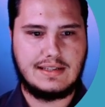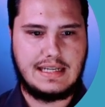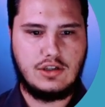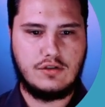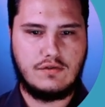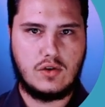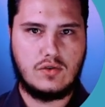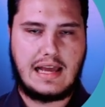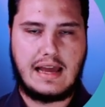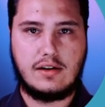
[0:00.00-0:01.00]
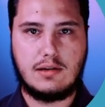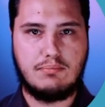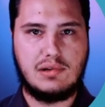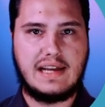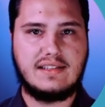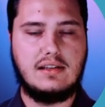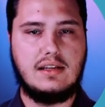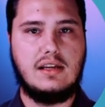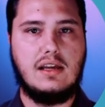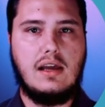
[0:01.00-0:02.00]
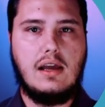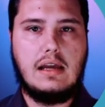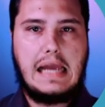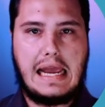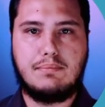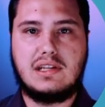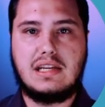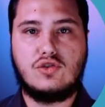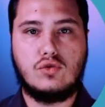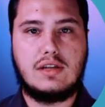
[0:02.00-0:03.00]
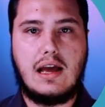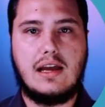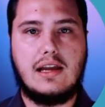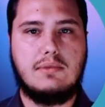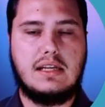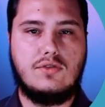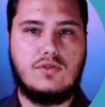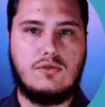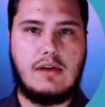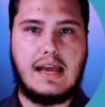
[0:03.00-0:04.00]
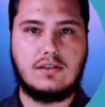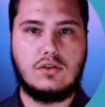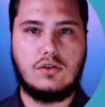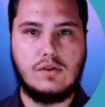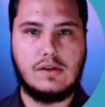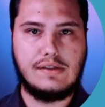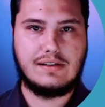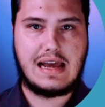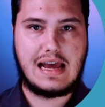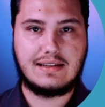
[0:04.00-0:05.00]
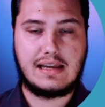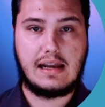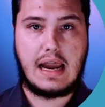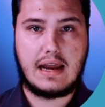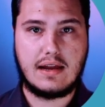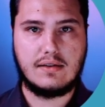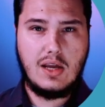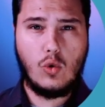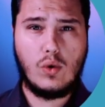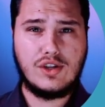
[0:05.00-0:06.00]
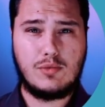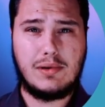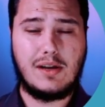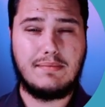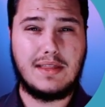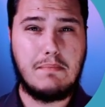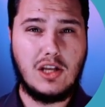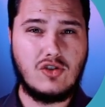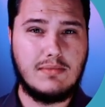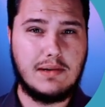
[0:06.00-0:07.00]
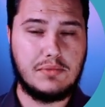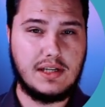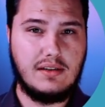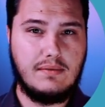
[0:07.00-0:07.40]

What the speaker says: Each of those add complexity and potential time into executing the task at hand. Once you build up the muscle memory,